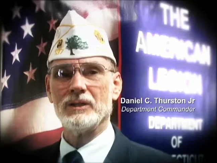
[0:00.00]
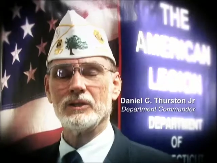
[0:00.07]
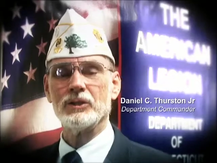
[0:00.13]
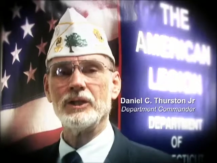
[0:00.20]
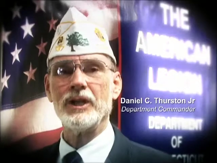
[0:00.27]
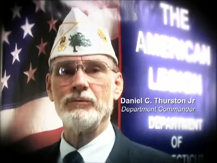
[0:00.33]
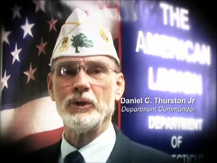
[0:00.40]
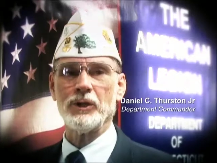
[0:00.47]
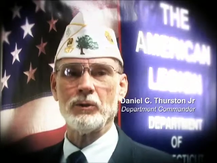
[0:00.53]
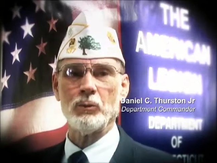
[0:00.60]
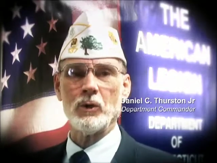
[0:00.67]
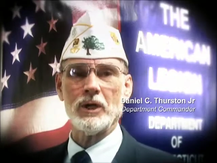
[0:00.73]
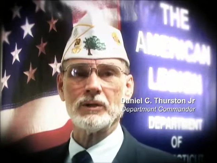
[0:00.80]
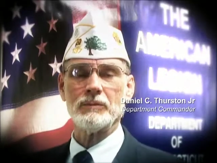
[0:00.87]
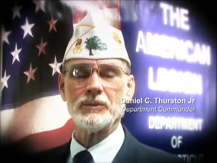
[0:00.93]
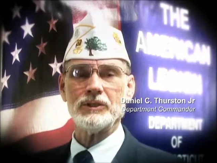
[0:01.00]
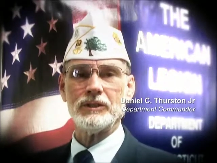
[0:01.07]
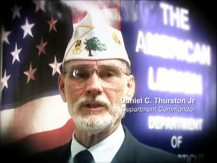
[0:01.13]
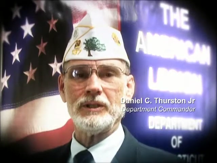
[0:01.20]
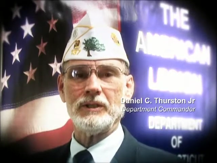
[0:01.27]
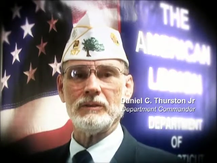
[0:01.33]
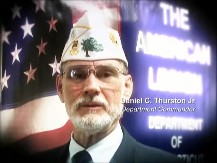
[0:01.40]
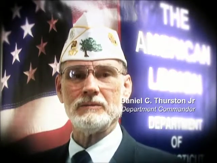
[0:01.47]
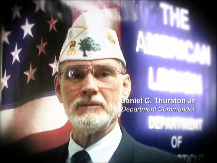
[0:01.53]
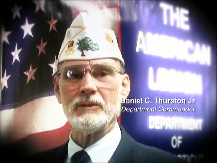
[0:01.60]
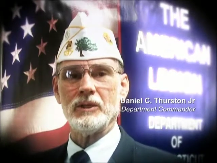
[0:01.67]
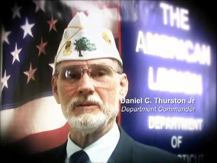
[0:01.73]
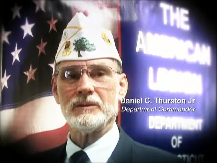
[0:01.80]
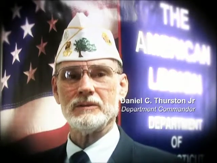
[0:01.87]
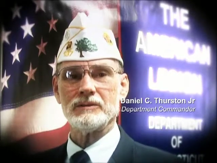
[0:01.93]
Good evening and welcome to the
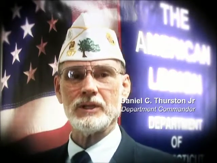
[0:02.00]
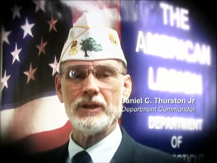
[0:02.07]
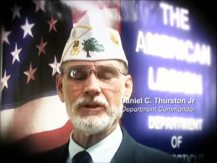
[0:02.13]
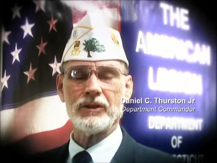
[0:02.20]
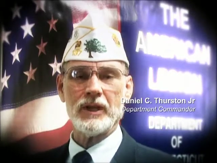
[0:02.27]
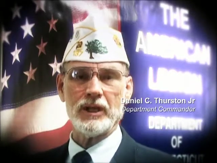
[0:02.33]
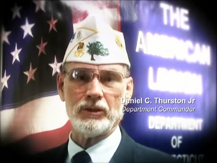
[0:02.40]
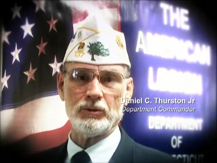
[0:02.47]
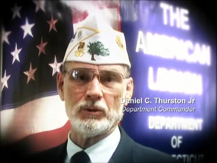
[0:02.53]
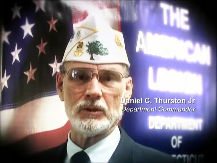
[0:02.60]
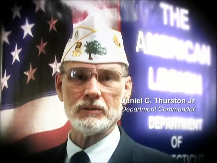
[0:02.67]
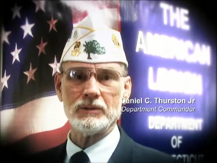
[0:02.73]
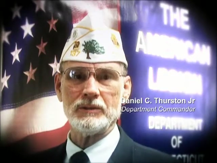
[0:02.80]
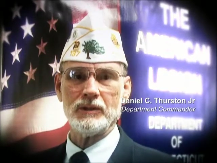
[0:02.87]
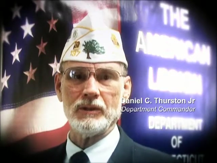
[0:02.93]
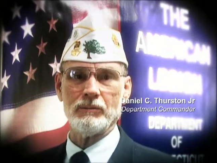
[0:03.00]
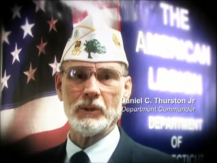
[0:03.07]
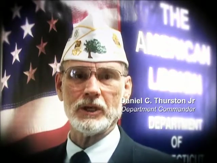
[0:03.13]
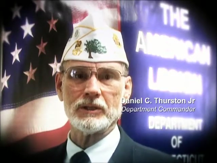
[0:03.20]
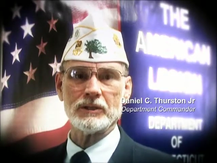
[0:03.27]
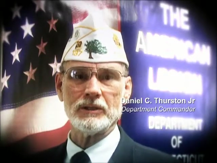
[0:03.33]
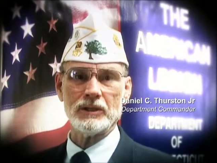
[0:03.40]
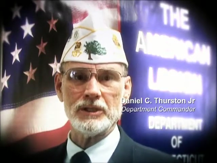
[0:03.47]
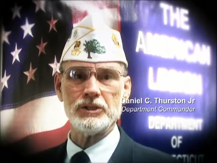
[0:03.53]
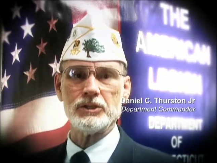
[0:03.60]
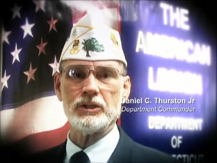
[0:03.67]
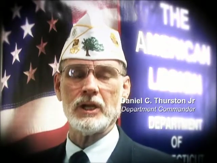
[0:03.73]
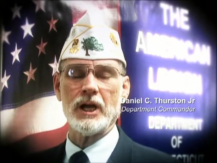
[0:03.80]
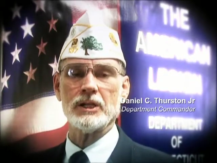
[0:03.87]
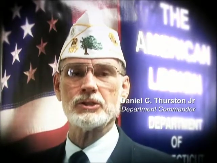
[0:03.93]
10th Annual American
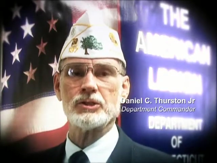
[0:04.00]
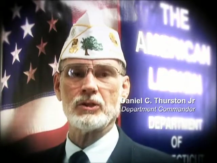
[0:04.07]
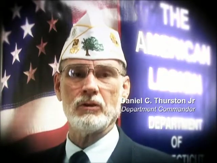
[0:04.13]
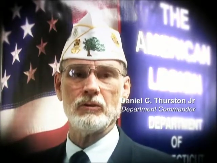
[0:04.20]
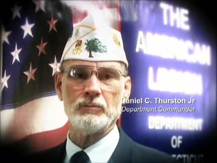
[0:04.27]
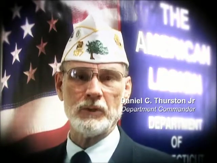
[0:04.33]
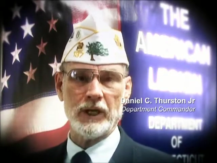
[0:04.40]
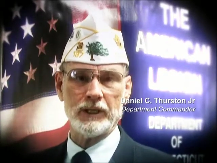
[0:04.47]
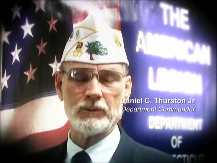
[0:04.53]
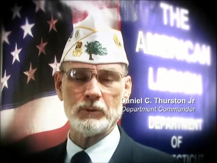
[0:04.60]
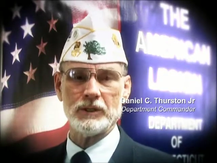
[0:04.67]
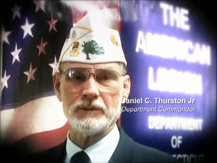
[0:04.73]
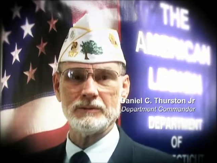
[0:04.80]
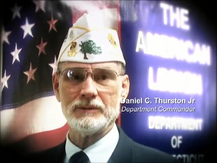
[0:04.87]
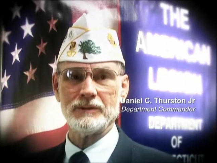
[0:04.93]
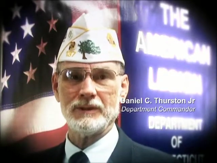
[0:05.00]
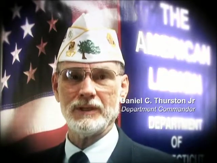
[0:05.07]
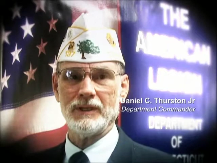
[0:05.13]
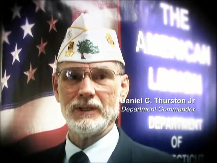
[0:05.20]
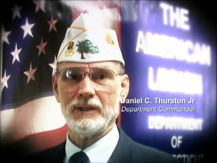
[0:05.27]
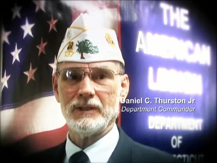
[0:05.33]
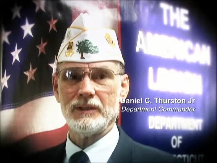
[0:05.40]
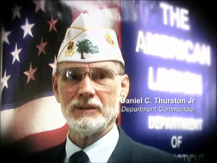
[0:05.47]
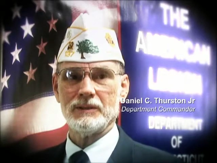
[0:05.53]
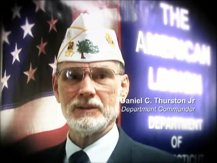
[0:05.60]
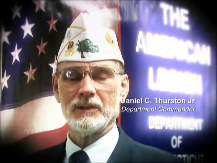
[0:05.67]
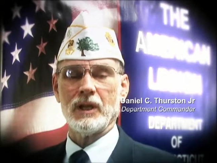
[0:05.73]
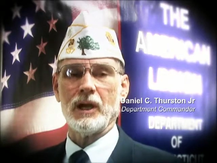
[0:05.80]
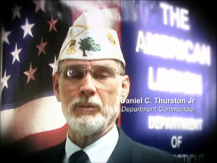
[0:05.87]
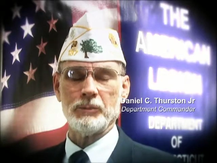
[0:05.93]
Legion Hot Stove Banquet.
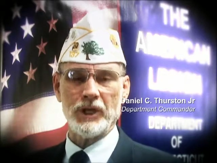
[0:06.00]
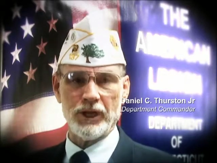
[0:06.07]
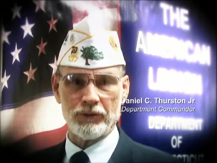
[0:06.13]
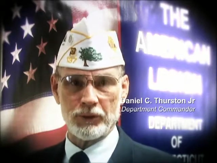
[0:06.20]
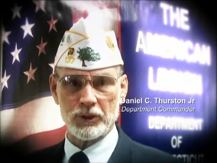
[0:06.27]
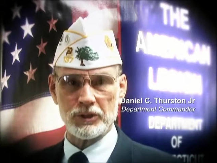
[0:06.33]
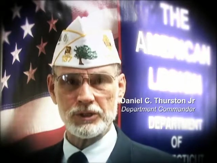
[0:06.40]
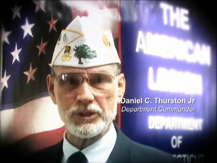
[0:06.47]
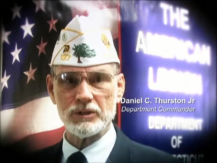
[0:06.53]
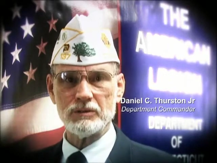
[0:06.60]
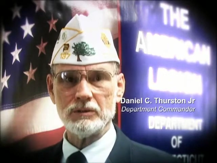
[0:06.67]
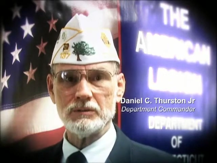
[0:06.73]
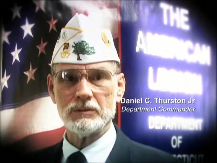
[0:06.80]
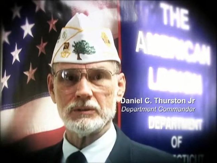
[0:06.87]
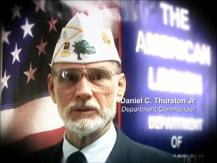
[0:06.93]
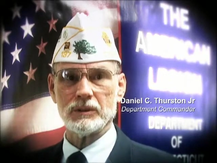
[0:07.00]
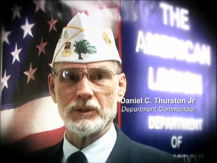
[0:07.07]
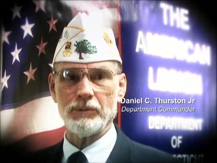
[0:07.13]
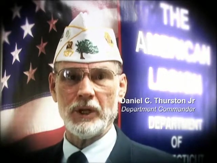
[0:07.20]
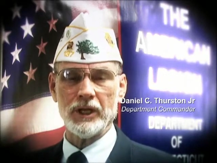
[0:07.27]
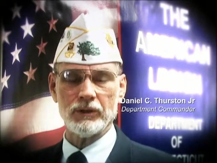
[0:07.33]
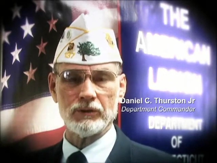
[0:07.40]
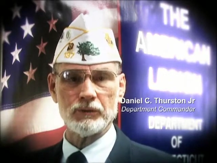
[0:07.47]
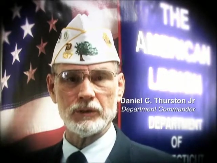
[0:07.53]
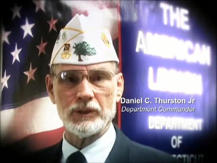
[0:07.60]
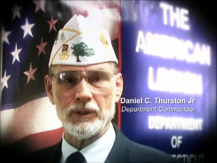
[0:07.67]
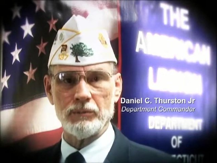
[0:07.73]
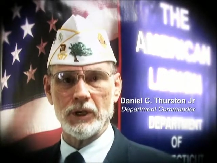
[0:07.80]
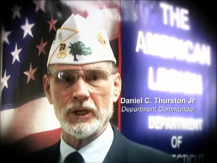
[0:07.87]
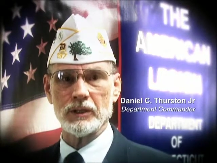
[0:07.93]
I'm Dan Thurston, Commander for
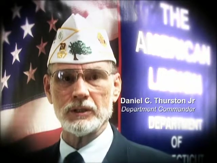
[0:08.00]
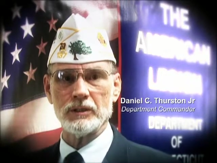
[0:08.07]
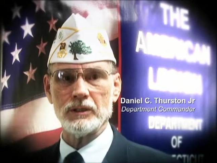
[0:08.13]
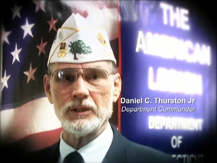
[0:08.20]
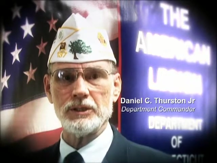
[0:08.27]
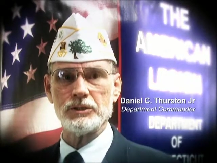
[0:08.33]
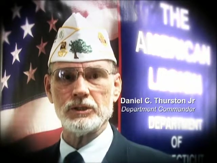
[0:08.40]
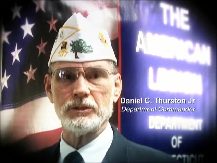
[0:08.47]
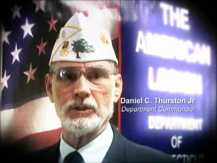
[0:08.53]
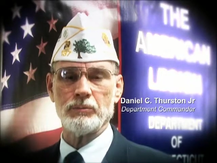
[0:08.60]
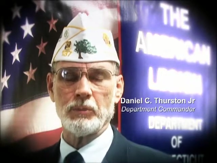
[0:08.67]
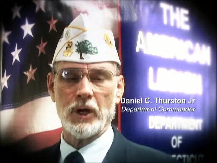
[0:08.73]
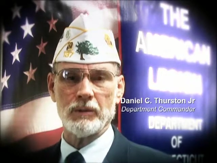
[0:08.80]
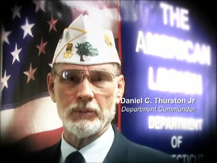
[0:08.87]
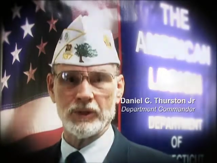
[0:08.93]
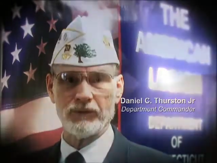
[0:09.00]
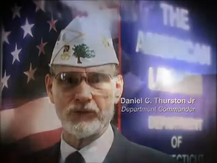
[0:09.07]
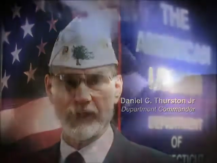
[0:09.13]
the American Legion Department of